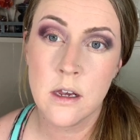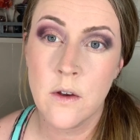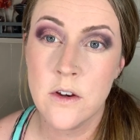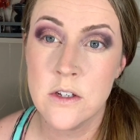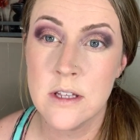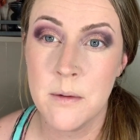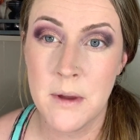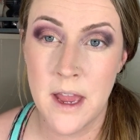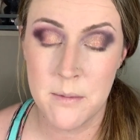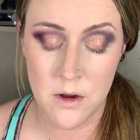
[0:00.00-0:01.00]
Now I just have
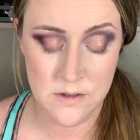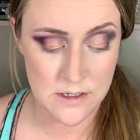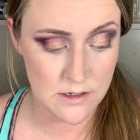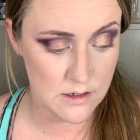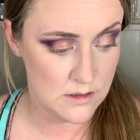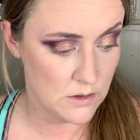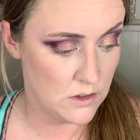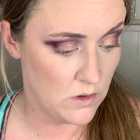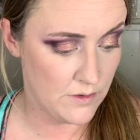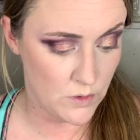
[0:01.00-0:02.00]
my eyebrows tinted, so I
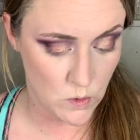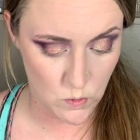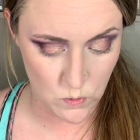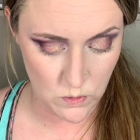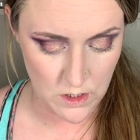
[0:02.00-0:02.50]
don't have a whole